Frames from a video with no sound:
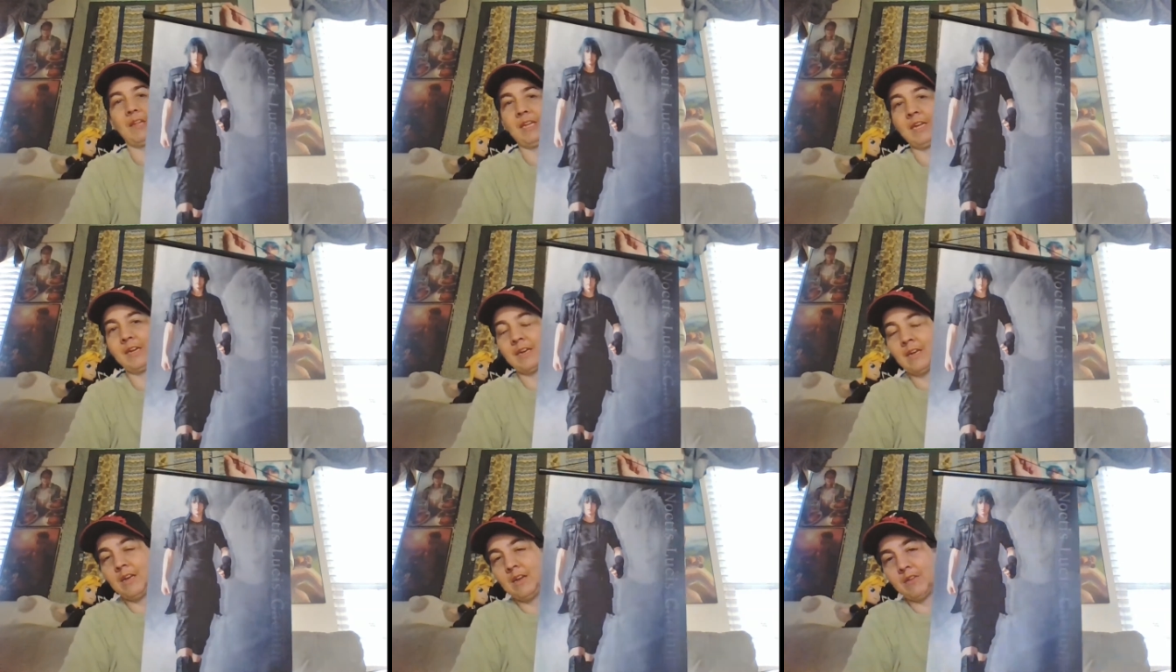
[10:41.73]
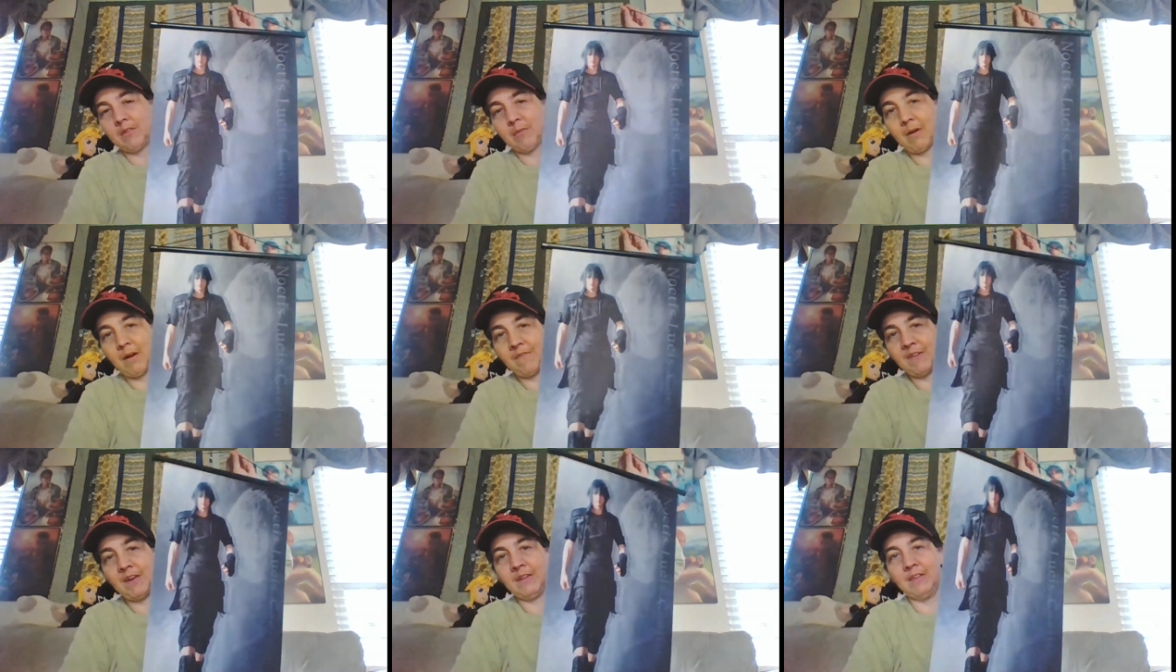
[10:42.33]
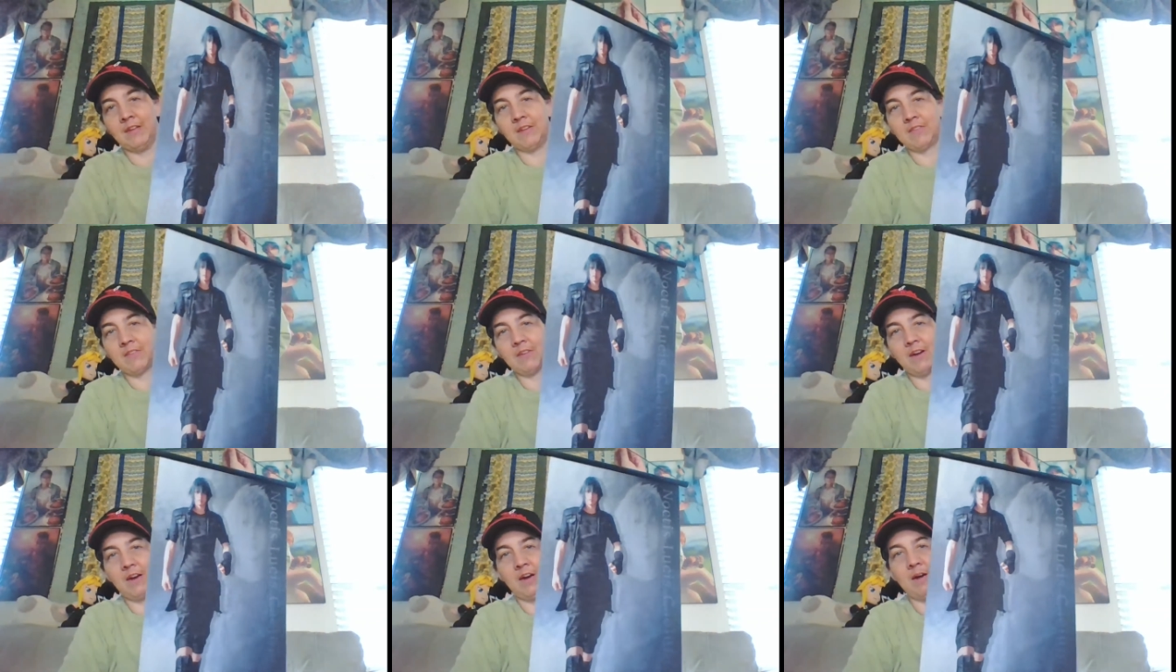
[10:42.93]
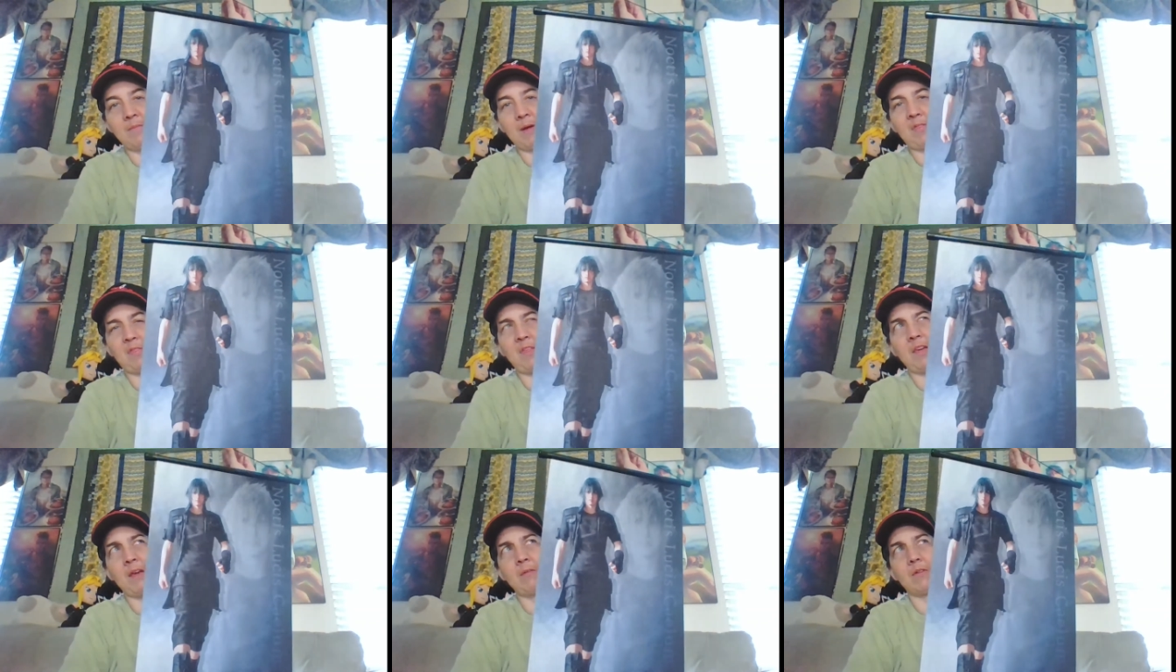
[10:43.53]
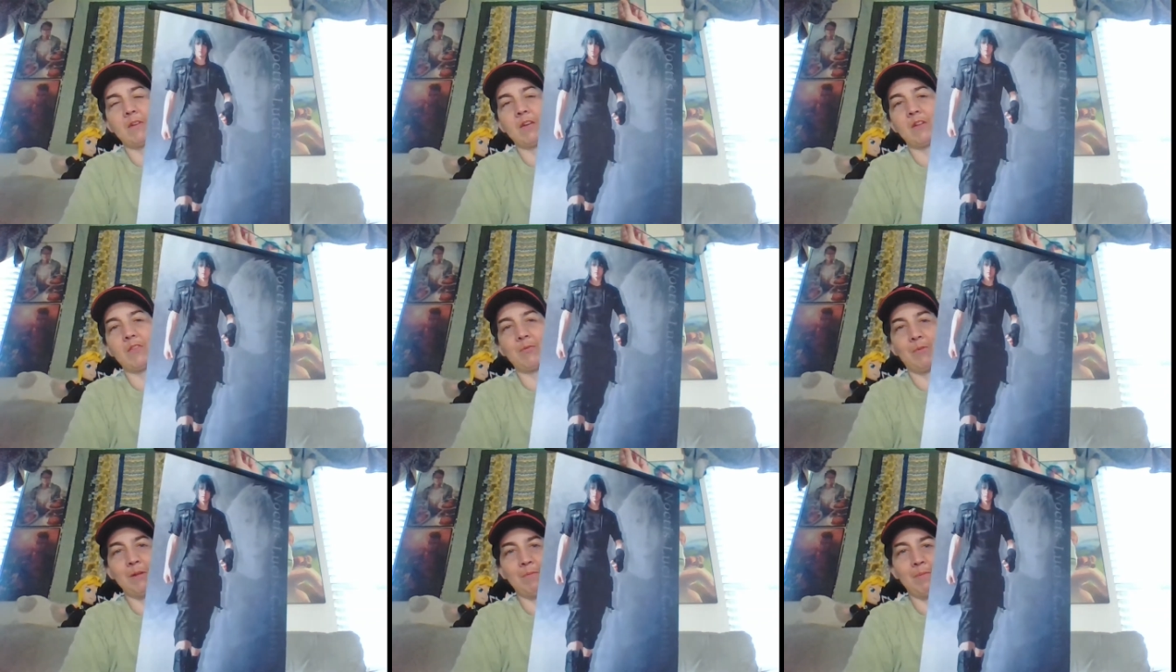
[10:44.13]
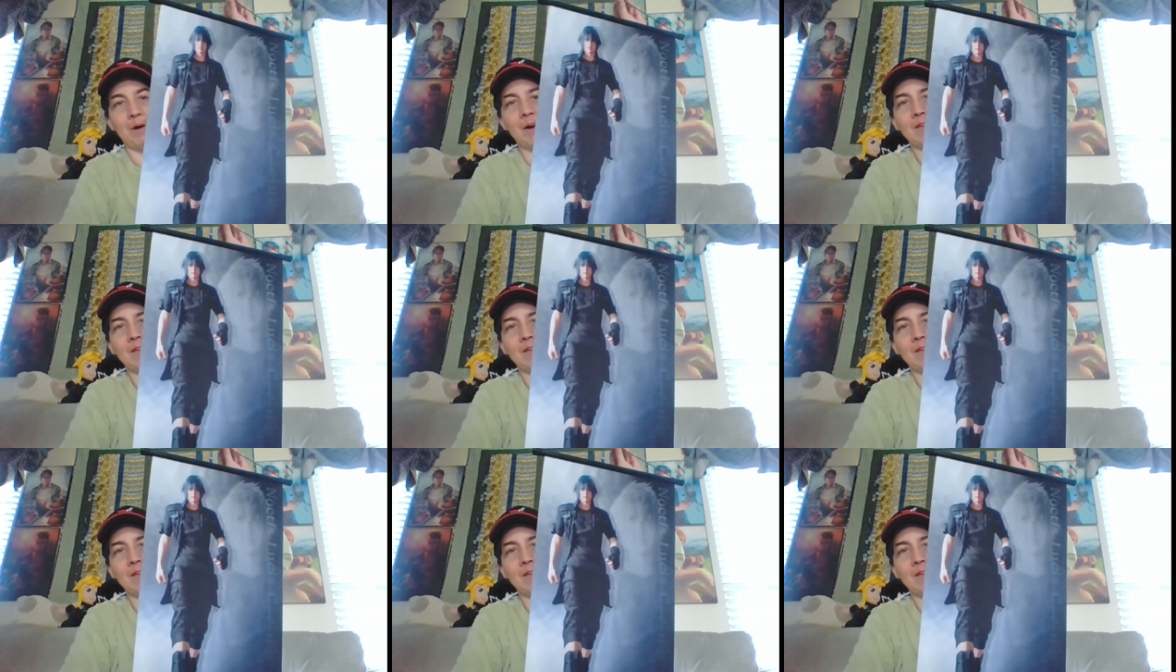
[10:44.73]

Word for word: link to where I found this. I think it was like $20,